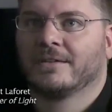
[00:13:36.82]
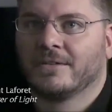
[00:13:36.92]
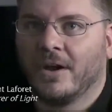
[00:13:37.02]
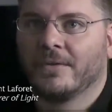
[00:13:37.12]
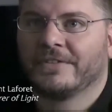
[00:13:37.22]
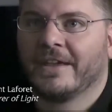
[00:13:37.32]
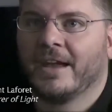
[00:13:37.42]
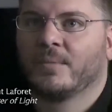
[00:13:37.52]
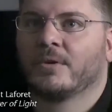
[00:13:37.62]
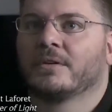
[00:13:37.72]
saw this
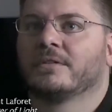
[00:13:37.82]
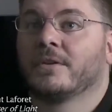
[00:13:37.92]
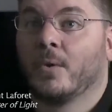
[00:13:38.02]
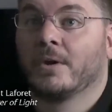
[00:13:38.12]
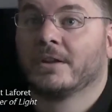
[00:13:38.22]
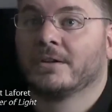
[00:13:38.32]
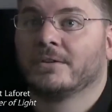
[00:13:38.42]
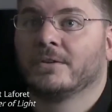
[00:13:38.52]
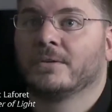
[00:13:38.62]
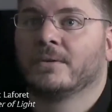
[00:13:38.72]
camera, saw what it could
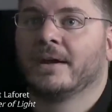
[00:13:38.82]
do,